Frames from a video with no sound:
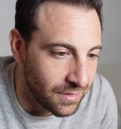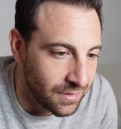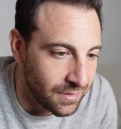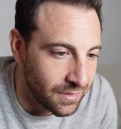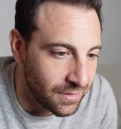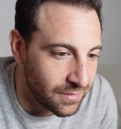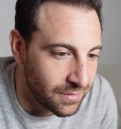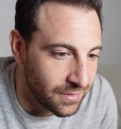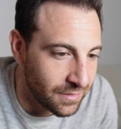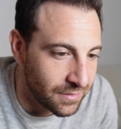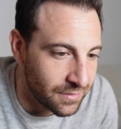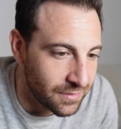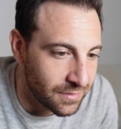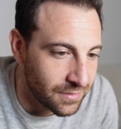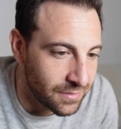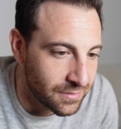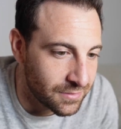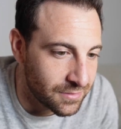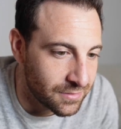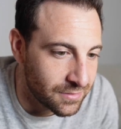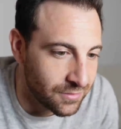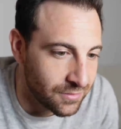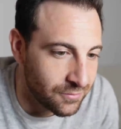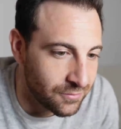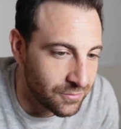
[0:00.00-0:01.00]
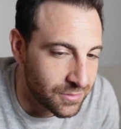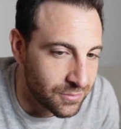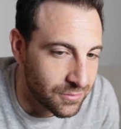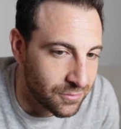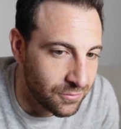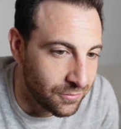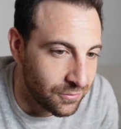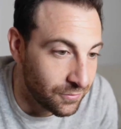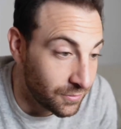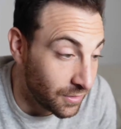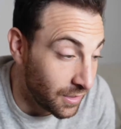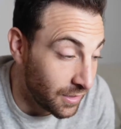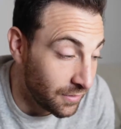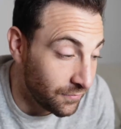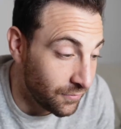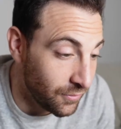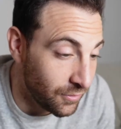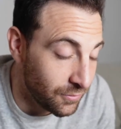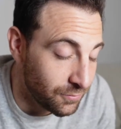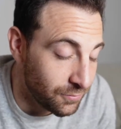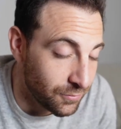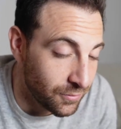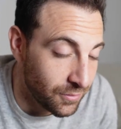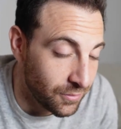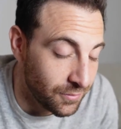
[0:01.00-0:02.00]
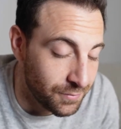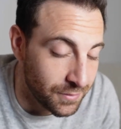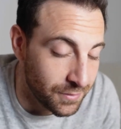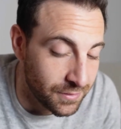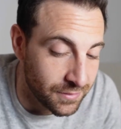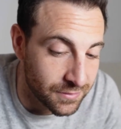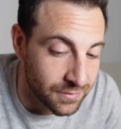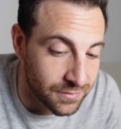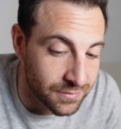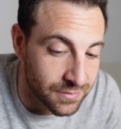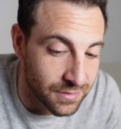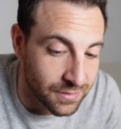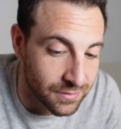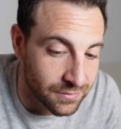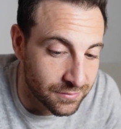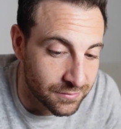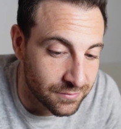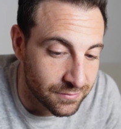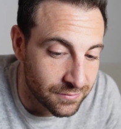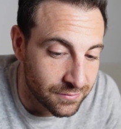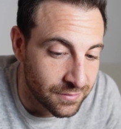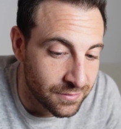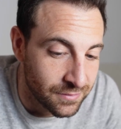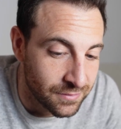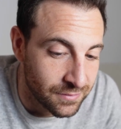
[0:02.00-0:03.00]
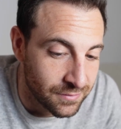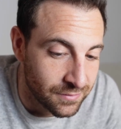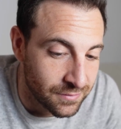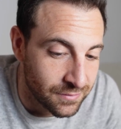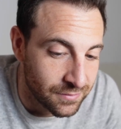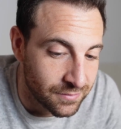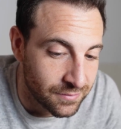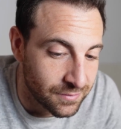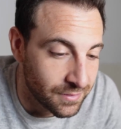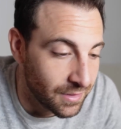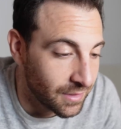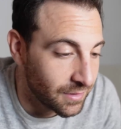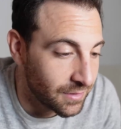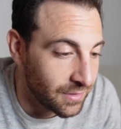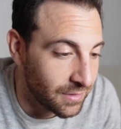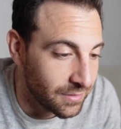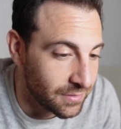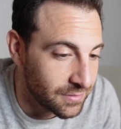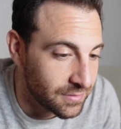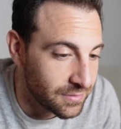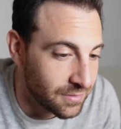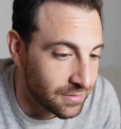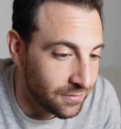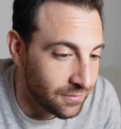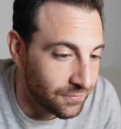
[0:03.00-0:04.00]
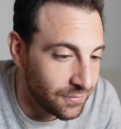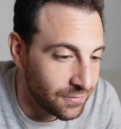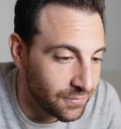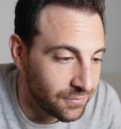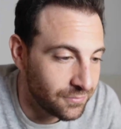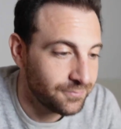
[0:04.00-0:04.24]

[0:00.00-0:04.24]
And I think it's always cool to have our opinions on that kind of stuff too.